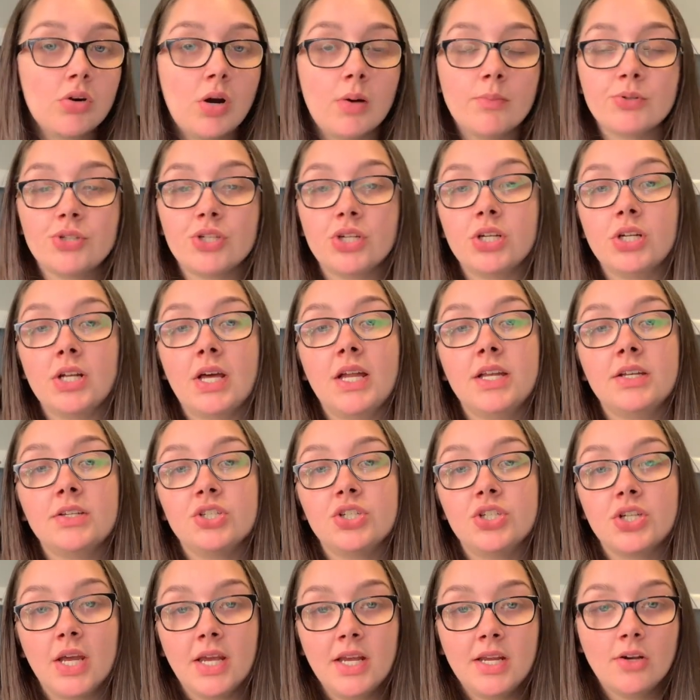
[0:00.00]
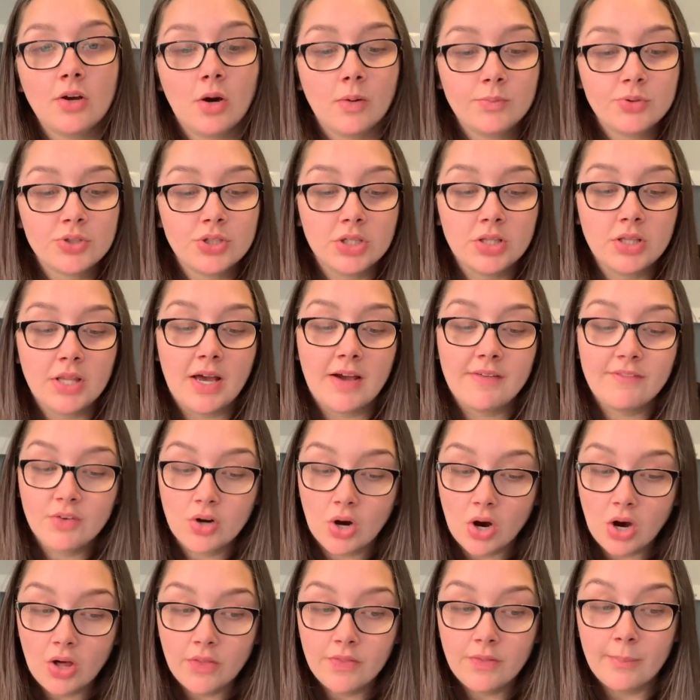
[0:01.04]
option and shade option that I've
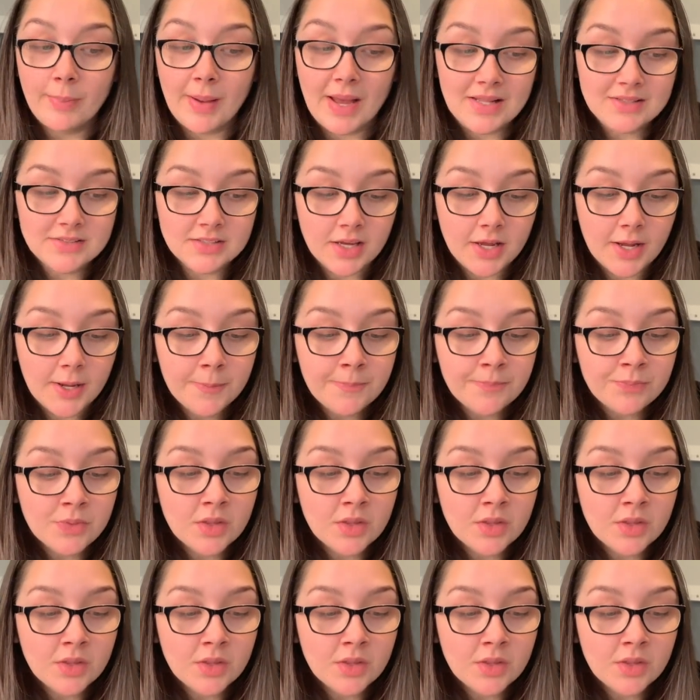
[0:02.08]
got, the better.